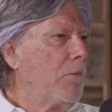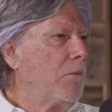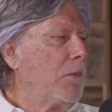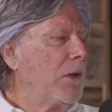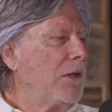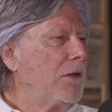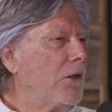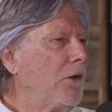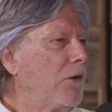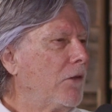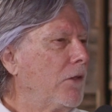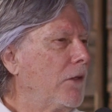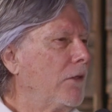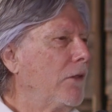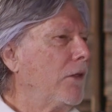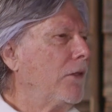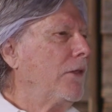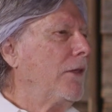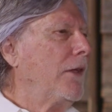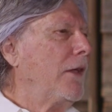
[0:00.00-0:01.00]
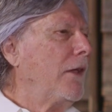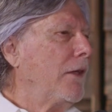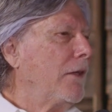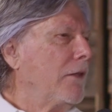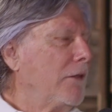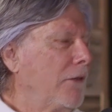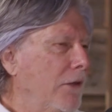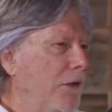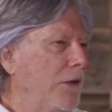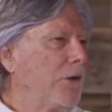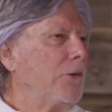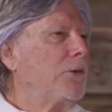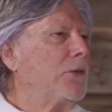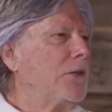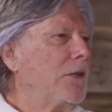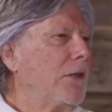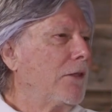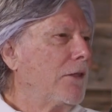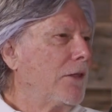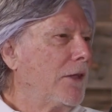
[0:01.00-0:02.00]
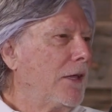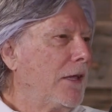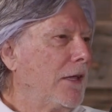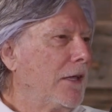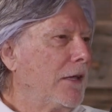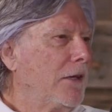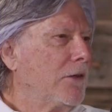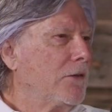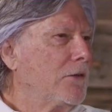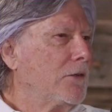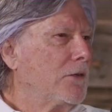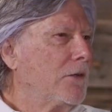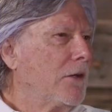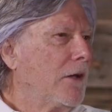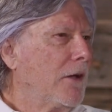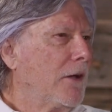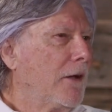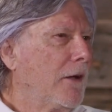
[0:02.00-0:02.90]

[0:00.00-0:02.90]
But you know, the interesting thing is,